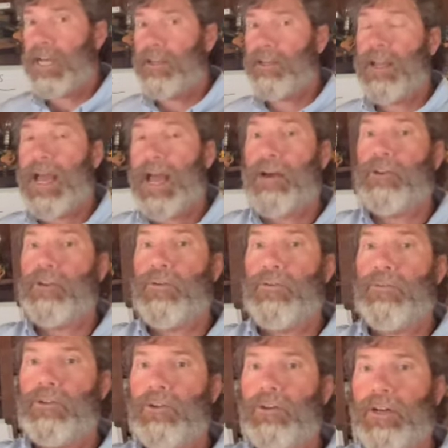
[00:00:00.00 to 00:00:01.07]
you how
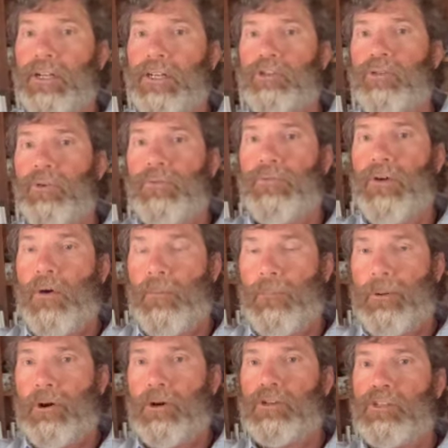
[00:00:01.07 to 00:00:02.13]
your initial phone
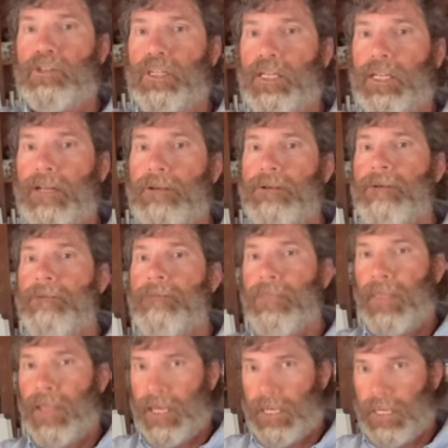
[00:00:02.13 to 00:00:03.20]
person
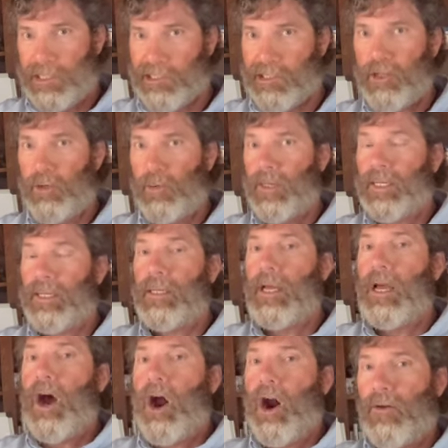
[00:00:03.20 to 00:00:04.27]
is doing.
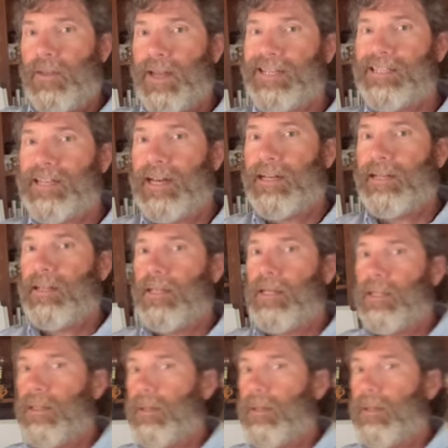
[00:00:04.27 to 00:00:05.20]
Are they setting the